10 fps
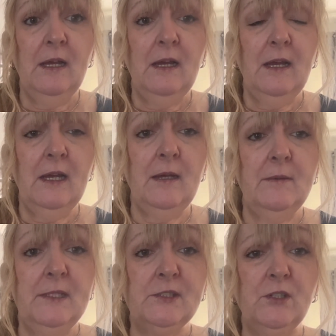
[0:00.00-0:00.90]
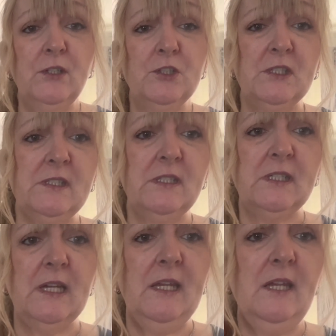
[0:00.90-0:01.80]
Um, it's gorgeous
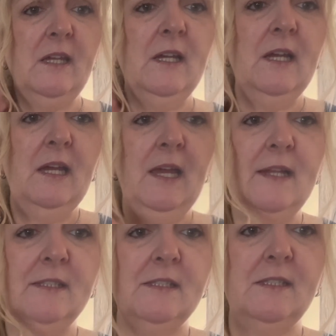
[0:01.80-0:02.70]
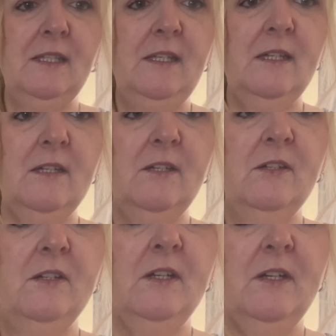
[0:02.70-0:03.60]
today, hence the uh,
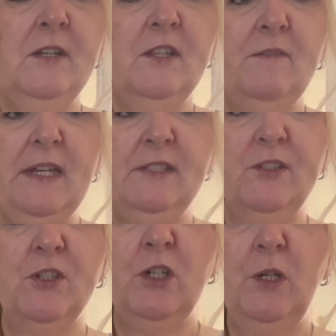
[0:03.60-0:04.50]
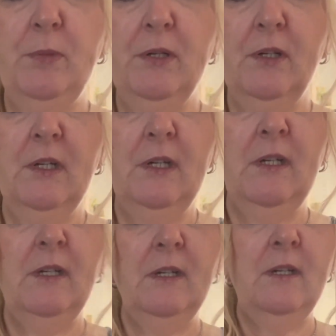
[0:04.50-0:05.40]
the vest top.
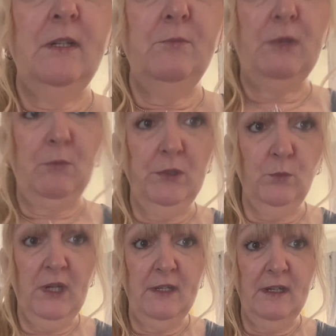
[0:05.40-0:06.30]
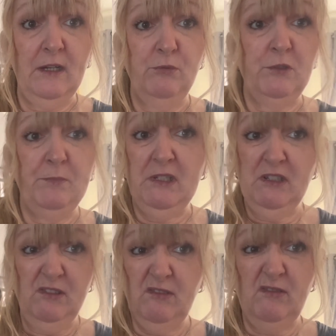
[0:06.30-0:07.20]
I, I wouldn't wear it out
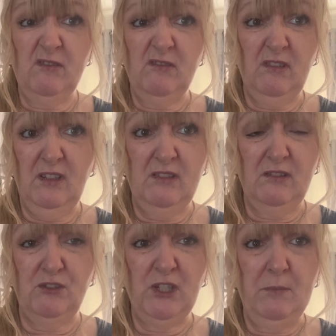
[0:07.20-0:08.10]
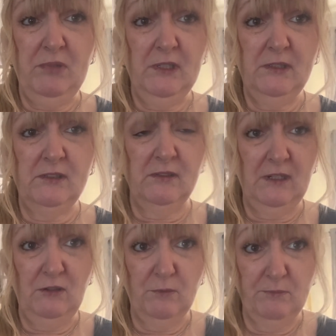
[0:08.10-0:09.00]
because it's shapeless and I
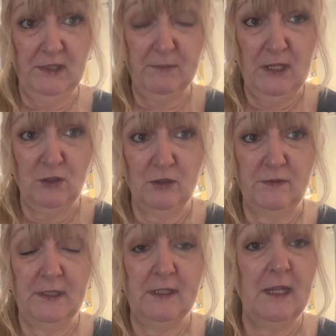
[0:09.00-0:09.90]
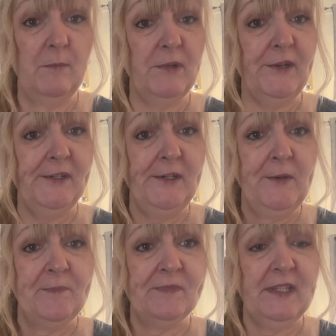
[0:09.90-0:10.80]
look bloody awful in it. But
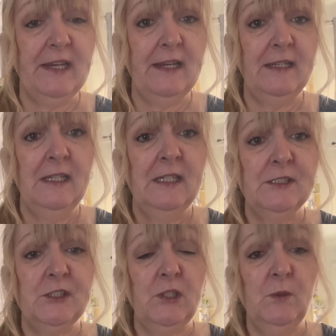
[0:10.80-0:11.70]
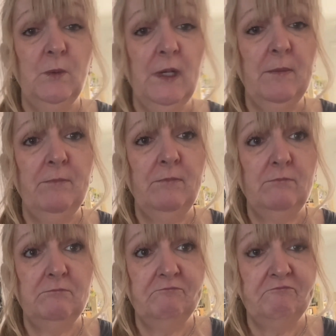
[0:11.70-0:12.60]
yeah, so um,
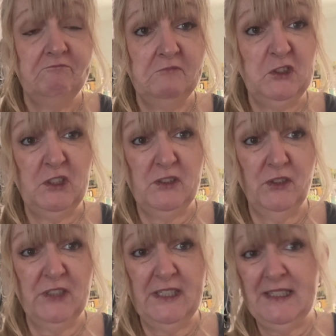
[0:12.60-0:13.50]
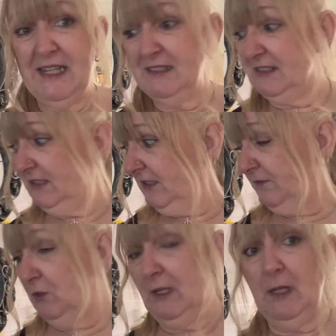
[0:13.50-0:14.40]
I just thought I'd add a
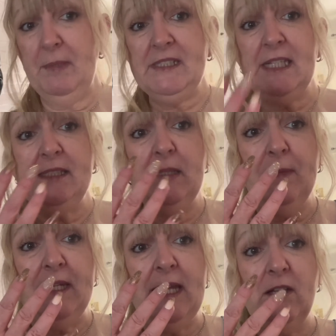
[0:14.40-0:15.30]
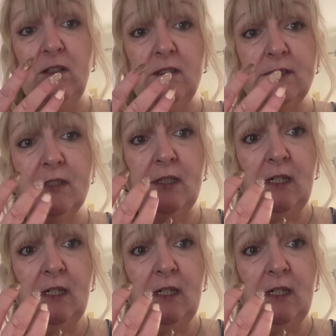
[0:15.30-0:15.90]
few little bits. I did my nails.